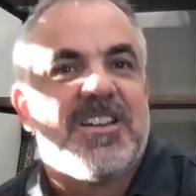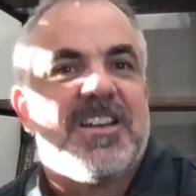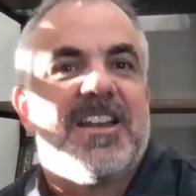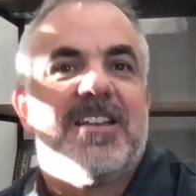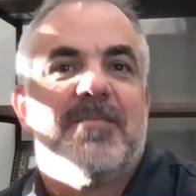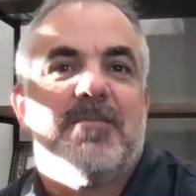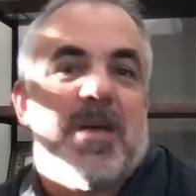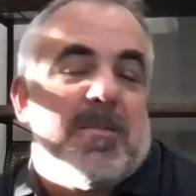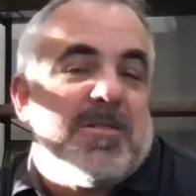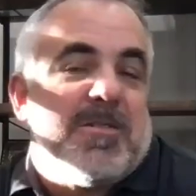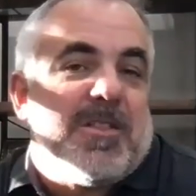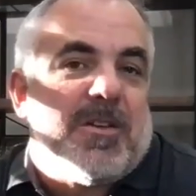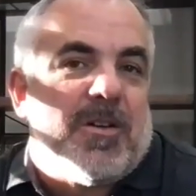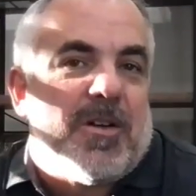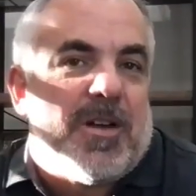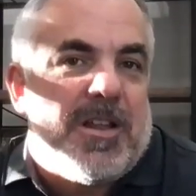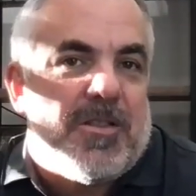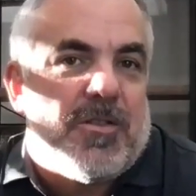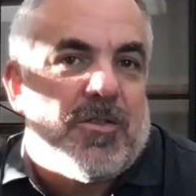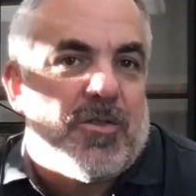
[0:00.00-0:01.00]
That maybe
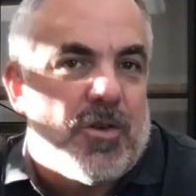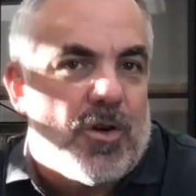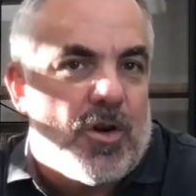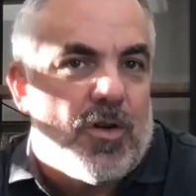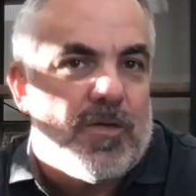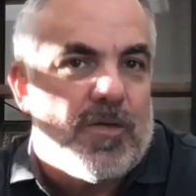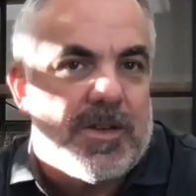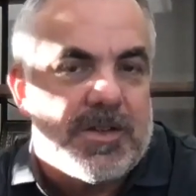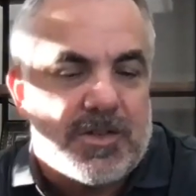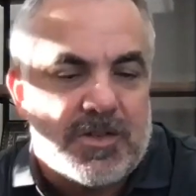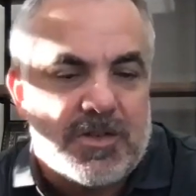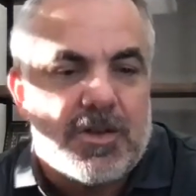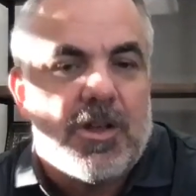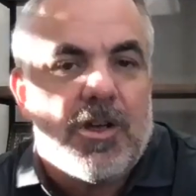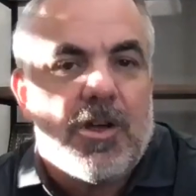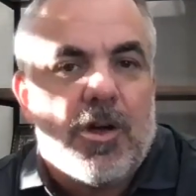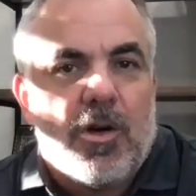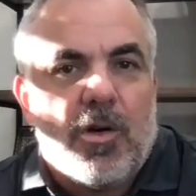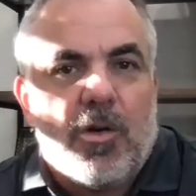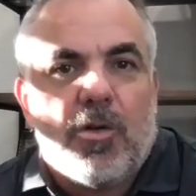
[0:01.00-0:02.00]
they're either nervous
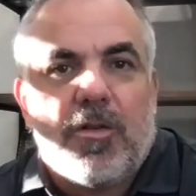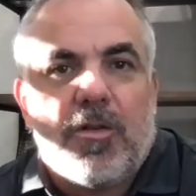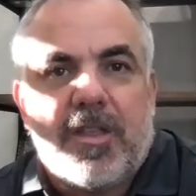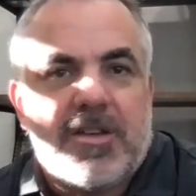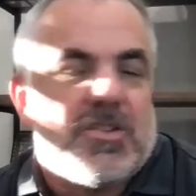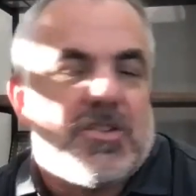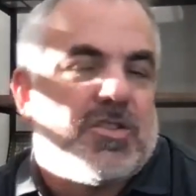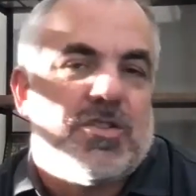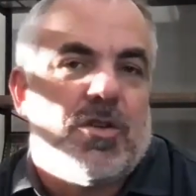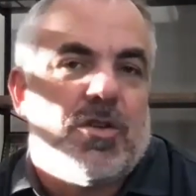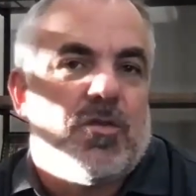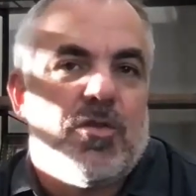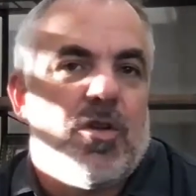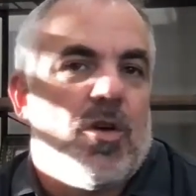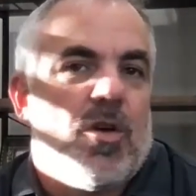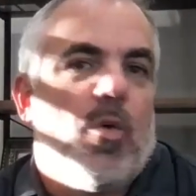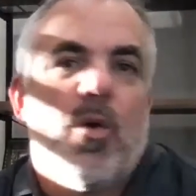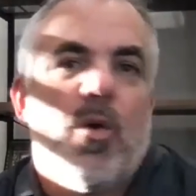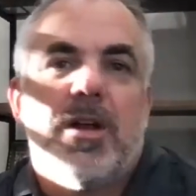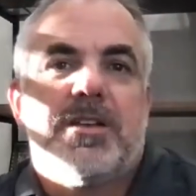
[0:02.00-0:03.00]
or they just don't
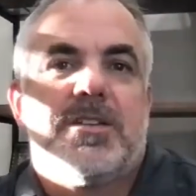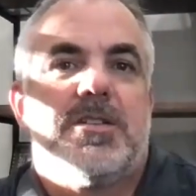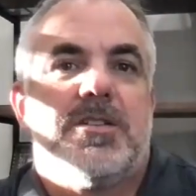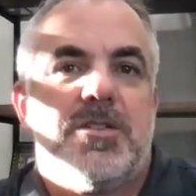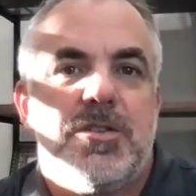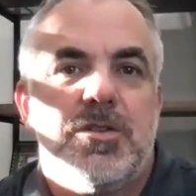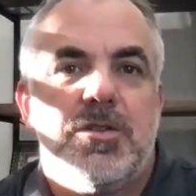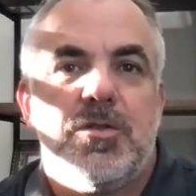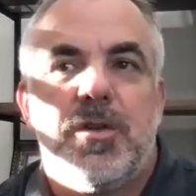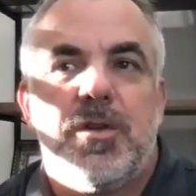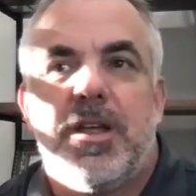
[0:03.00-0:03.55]
know what to do.